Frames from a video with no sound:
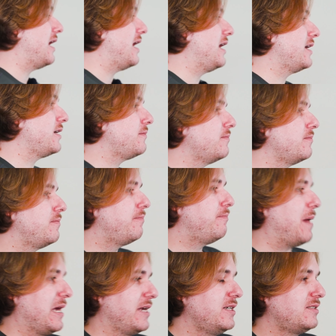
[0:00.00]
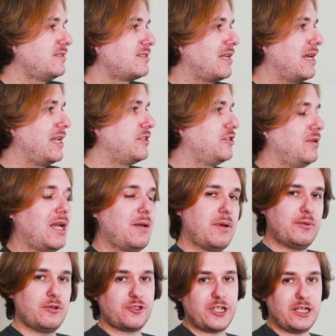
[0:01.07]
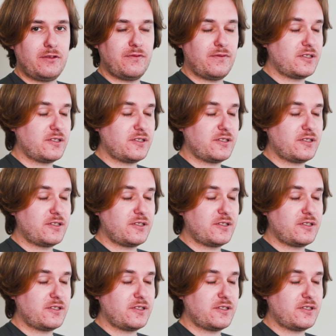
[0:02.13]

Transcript: I'm biased and I do like my bookshelf.